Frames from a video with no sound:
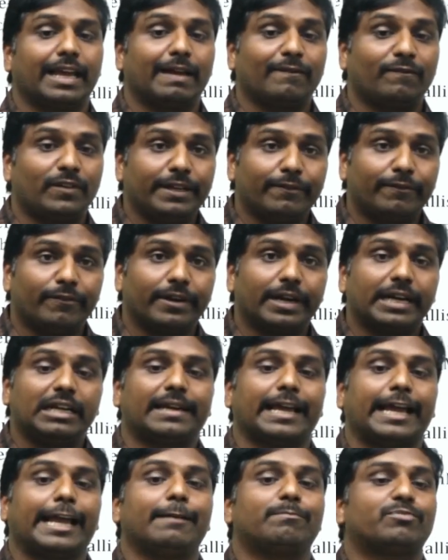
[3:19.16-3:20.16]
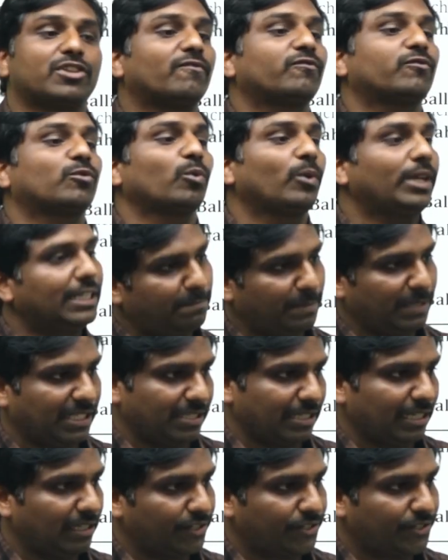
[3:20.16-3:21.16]
different types of cruise
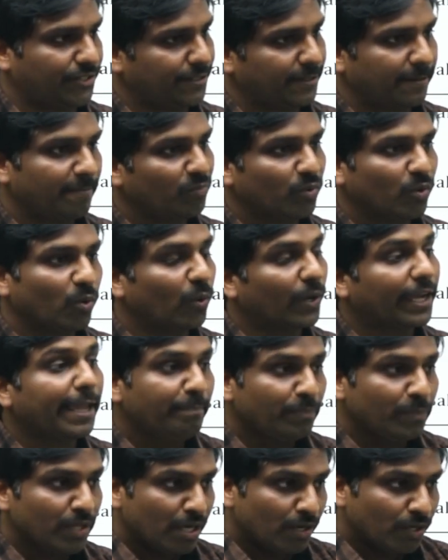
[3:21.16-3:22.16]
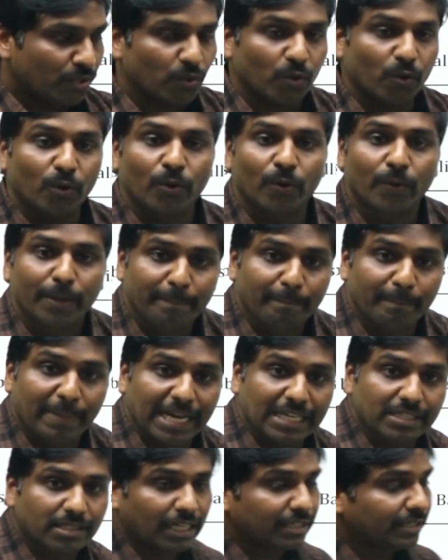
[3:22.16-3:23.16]
missiles. Okay, so based
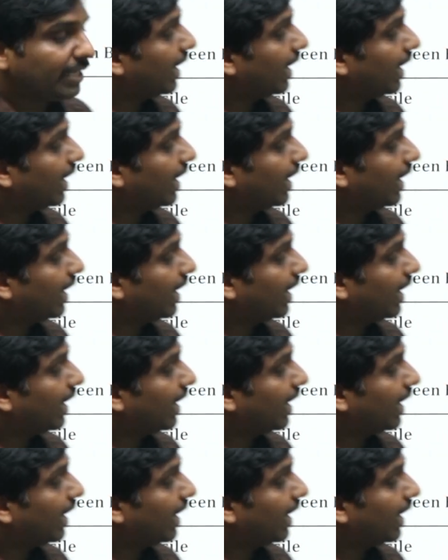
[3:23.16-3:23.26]
on that,